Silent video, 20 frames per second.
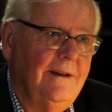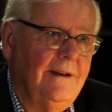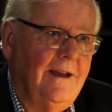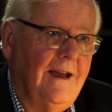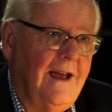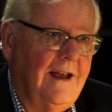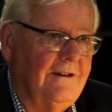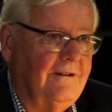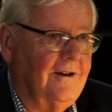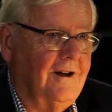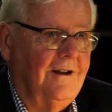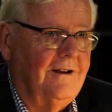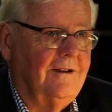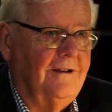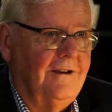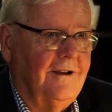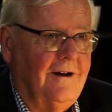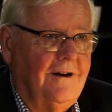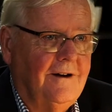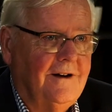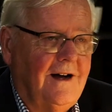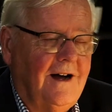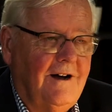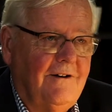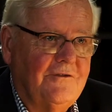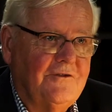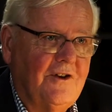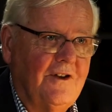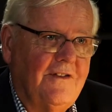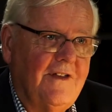and not long
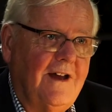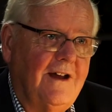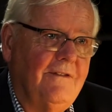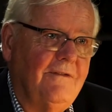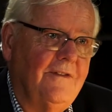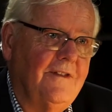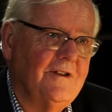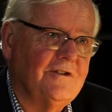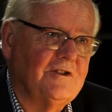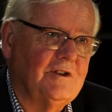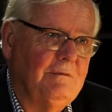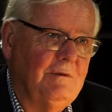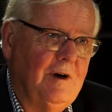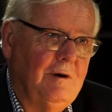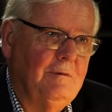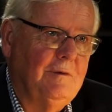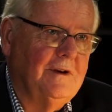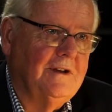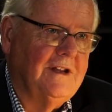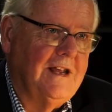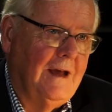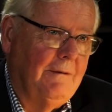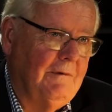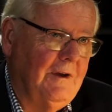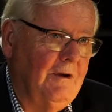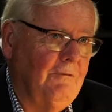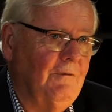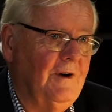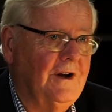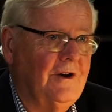after that, there's a moment
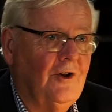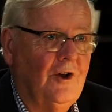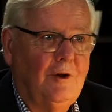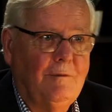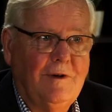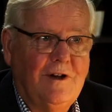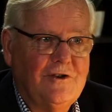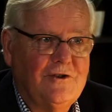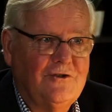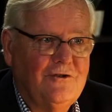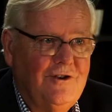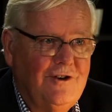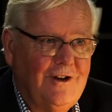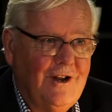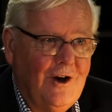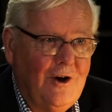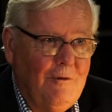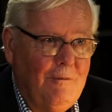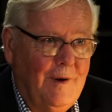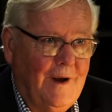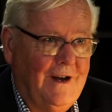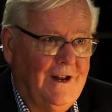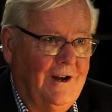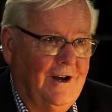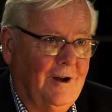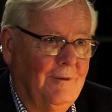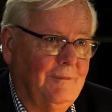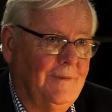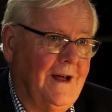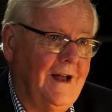coming when almost nobody
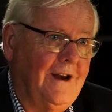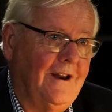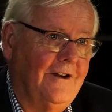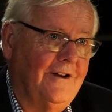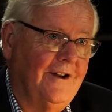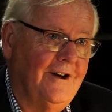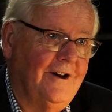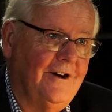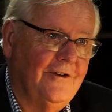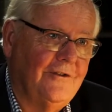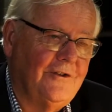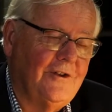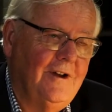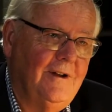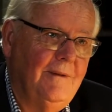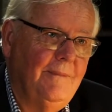on planet Earth